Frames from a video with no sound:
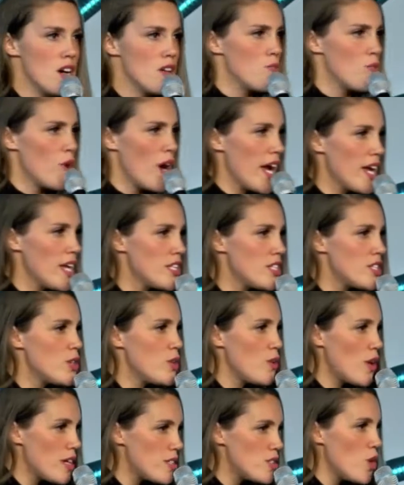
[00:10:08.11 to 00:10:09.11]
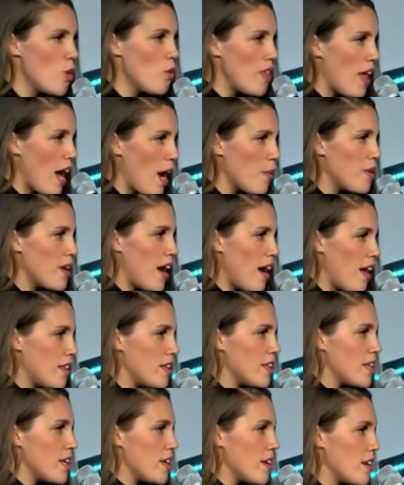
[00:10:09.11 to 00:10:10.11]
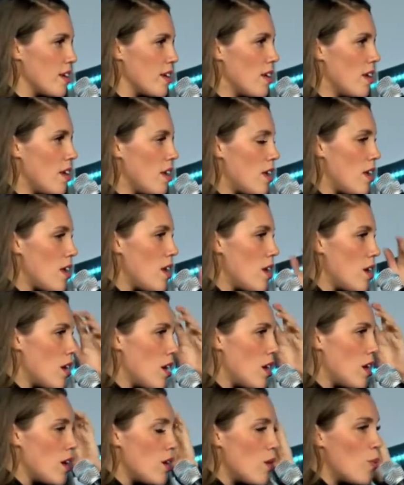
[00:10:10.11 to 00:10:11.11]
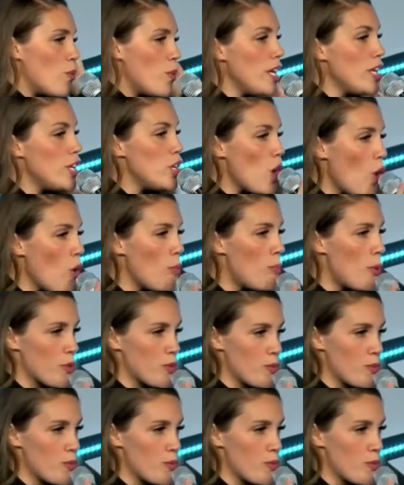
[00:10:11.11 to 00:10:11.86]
right? Do you guys know that reality? We know both